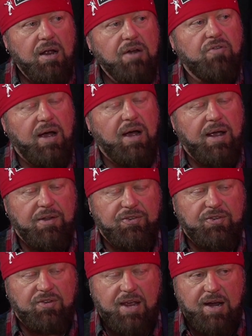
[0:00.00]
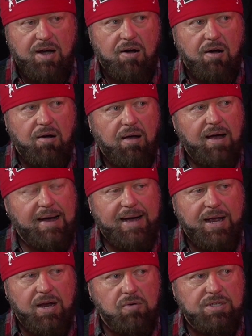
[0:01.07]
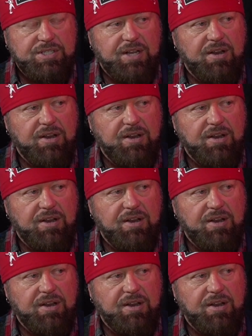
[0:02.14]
trying to scare Iowans into